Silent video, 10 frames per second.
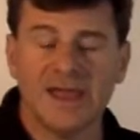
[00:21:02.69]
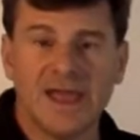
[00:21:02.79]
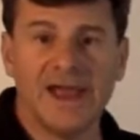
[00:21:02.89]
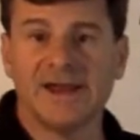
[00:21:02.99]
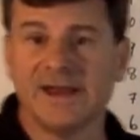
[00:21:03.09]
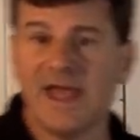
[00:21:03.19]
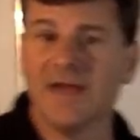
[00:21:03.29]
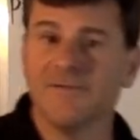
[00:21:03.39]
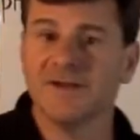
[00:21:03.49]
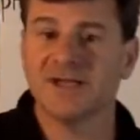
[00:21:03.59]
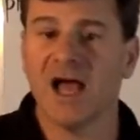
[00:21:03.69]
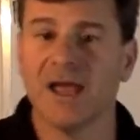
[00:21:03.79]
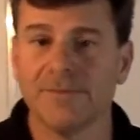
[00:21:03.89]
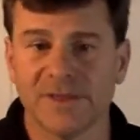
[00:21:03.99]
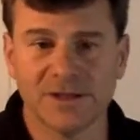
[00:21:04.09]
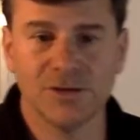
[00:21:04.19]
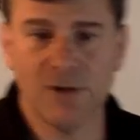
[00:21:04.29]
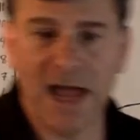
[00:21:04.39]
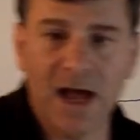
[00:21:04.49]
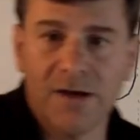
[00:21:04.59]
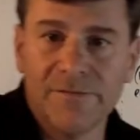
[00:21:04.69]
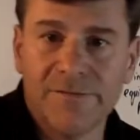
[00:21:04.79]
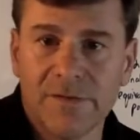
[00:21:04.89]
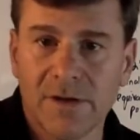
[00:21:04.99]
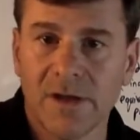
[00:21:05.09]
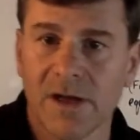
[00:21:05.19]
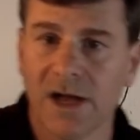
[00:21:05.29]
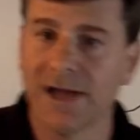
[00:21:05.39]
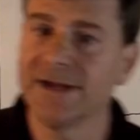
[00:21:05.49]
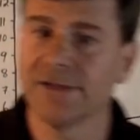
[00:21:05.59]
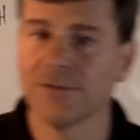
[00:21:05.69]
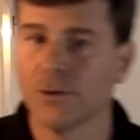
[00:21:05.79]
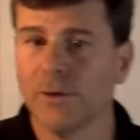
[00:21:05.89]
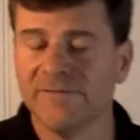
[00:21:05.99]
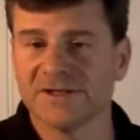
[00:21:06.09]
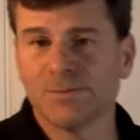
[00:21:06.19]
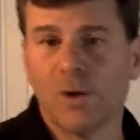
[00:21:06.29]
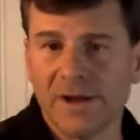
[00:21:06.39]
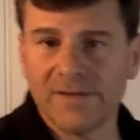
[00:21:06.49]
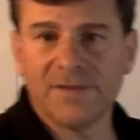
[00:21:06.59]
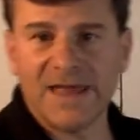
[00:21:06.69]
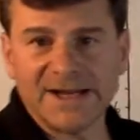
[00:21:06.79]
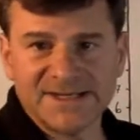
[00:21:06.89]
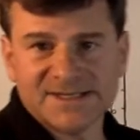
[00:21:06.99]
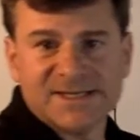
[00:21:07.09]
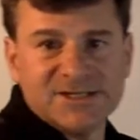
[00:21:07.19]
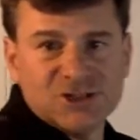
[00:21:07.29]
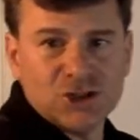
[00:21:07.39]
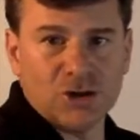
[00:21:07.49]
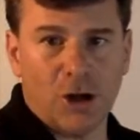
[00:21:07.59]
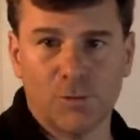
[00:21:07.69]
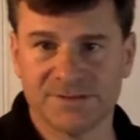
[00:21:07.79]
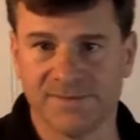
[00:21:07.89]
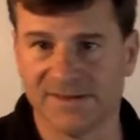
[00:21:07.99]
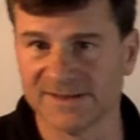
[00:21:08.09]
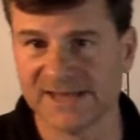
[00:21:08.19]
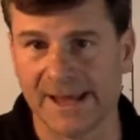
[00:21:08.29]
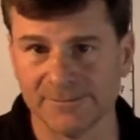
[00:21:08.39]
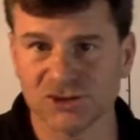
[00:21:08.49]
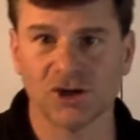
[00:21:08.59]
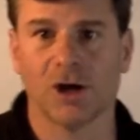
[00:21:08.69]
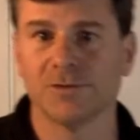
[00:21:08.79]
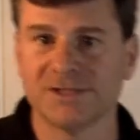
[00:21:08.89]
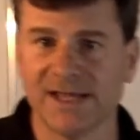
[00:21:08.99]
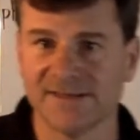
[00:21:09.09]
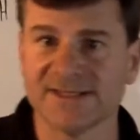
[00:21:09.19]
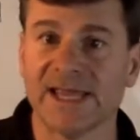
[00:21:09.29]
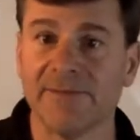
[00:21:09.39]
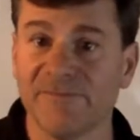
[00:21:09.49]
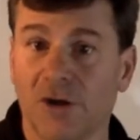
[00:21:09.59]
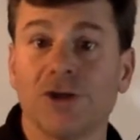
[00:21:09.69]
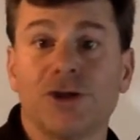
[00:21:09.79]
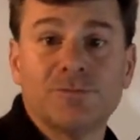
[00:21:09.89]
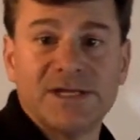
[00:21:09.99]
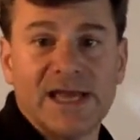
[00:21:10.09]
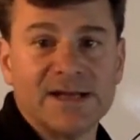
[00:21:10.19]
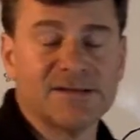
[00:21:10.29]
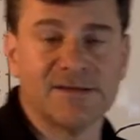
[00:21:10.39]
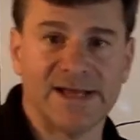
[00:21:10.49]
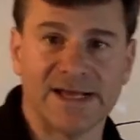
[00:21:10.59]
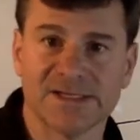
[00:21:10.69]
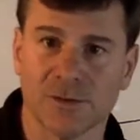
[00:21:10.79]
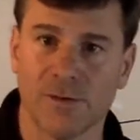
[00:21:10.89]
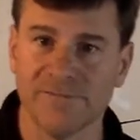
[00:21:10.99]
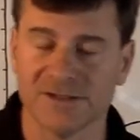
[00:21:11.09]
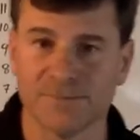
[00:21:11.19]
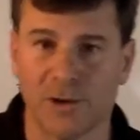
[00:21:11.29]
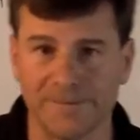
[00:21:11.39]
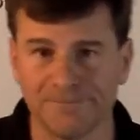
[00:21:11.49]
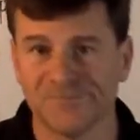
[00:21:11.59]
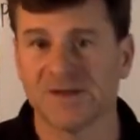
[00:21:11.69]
And every time that you have another equivalence point, that distance should always be the same. Should always take the same volume to get to the next equivalence point.